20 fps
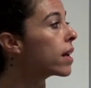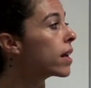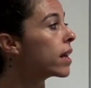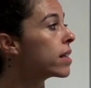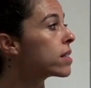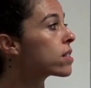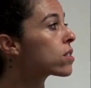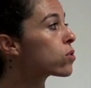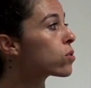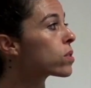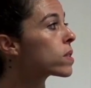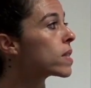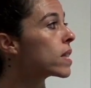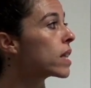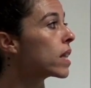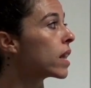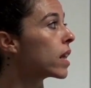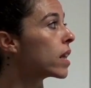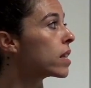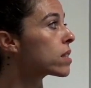is to
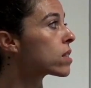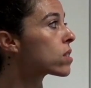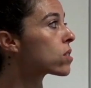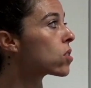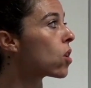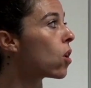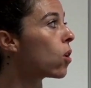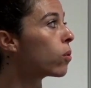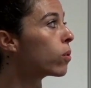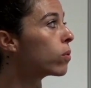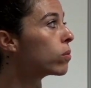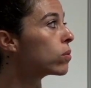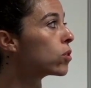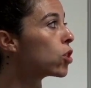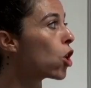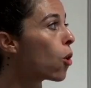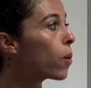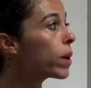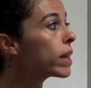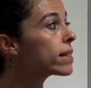see this. So
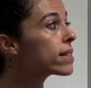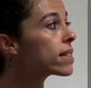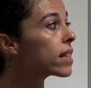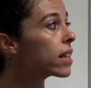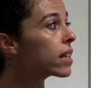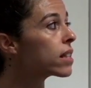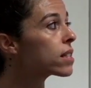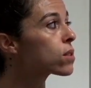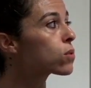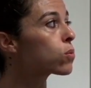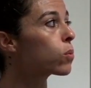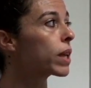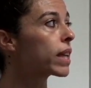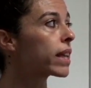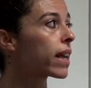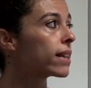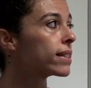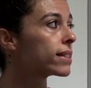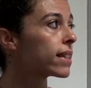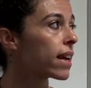knowing this, we
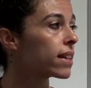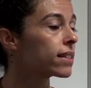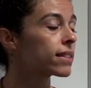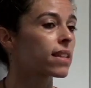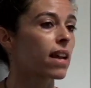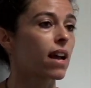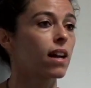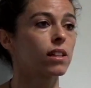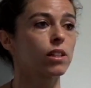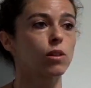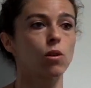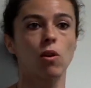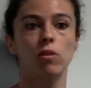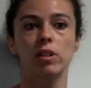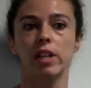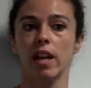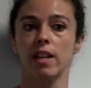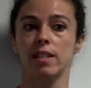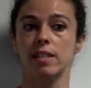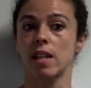can then tell you,
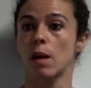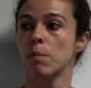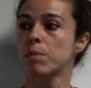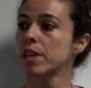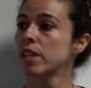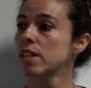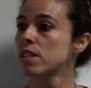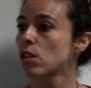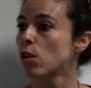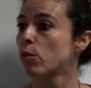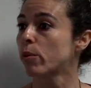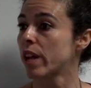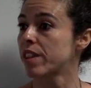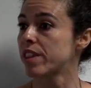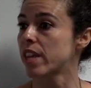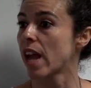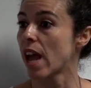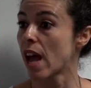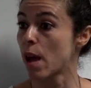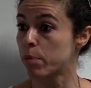okay, something is
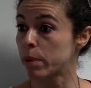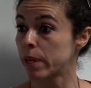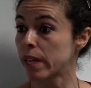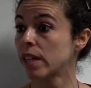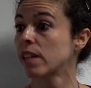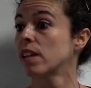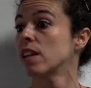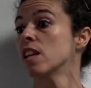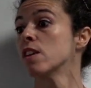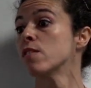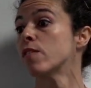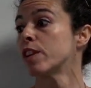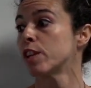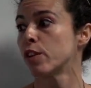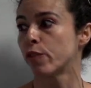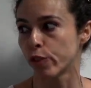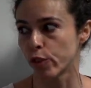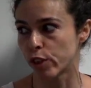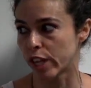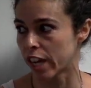already happening, even
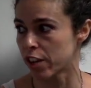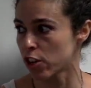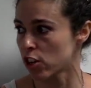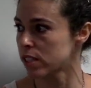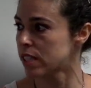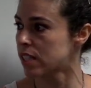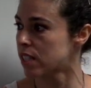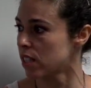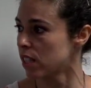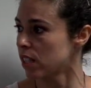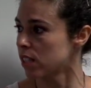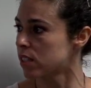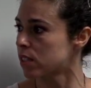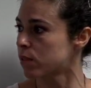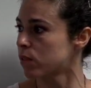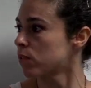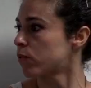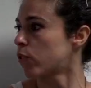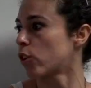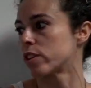if you cannot see it,
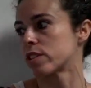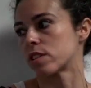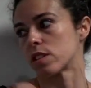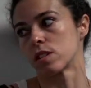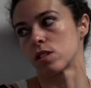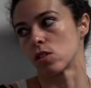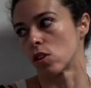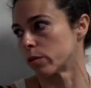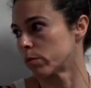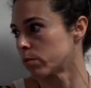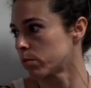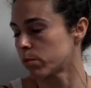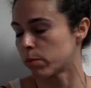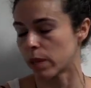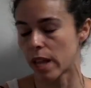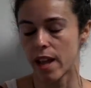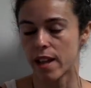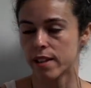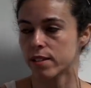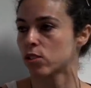for instance, on
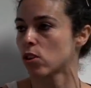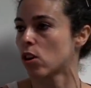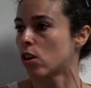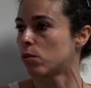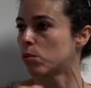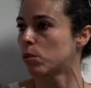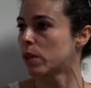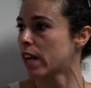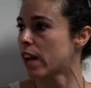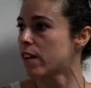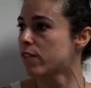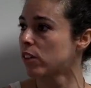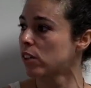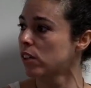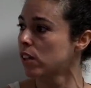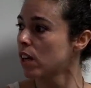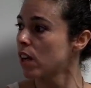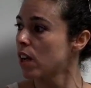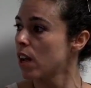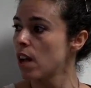plants or
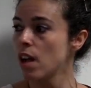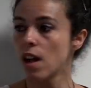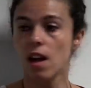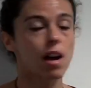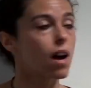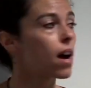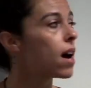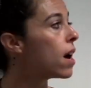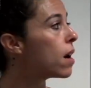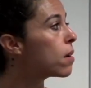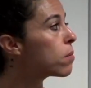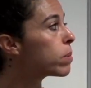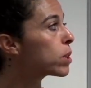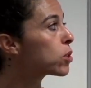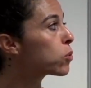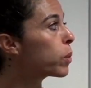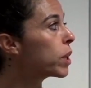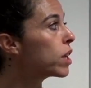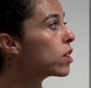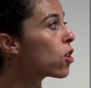whatever.
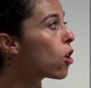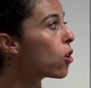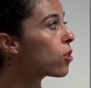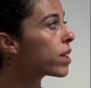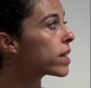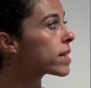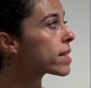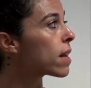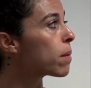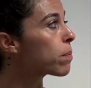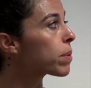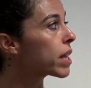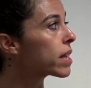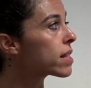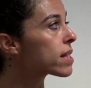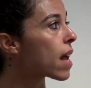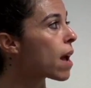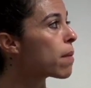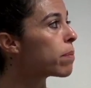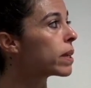But we know that something
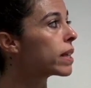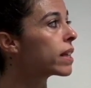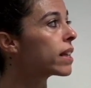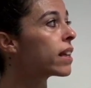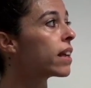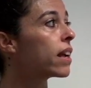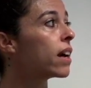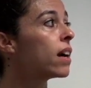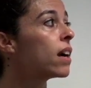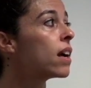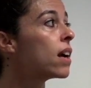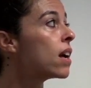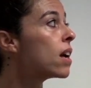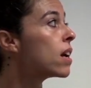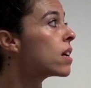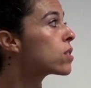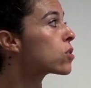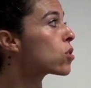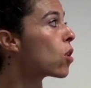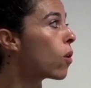is happening here.
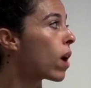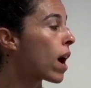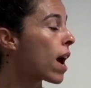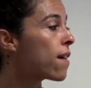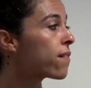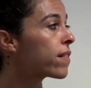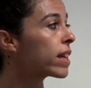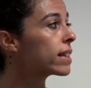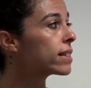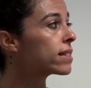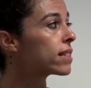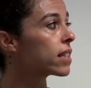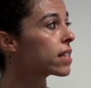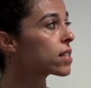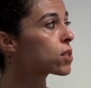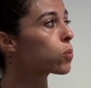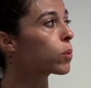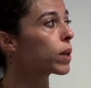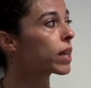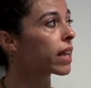So having
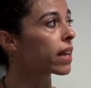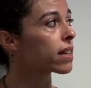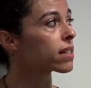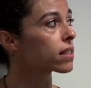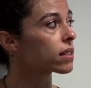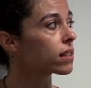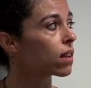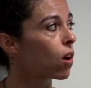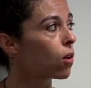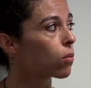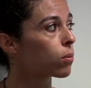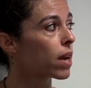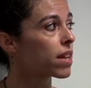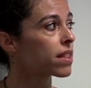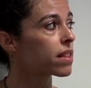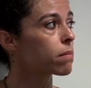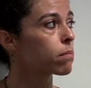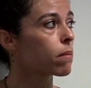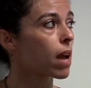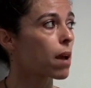this, we can
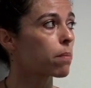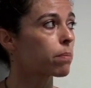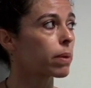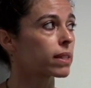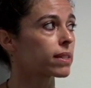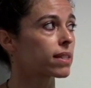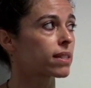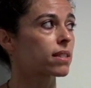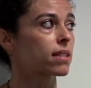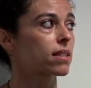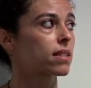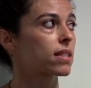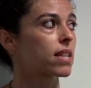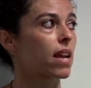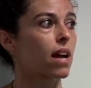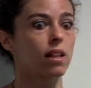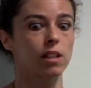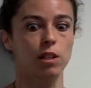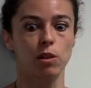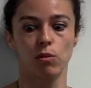already map and
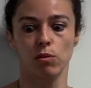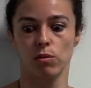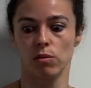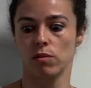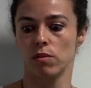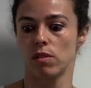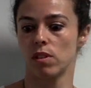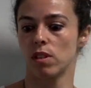tell you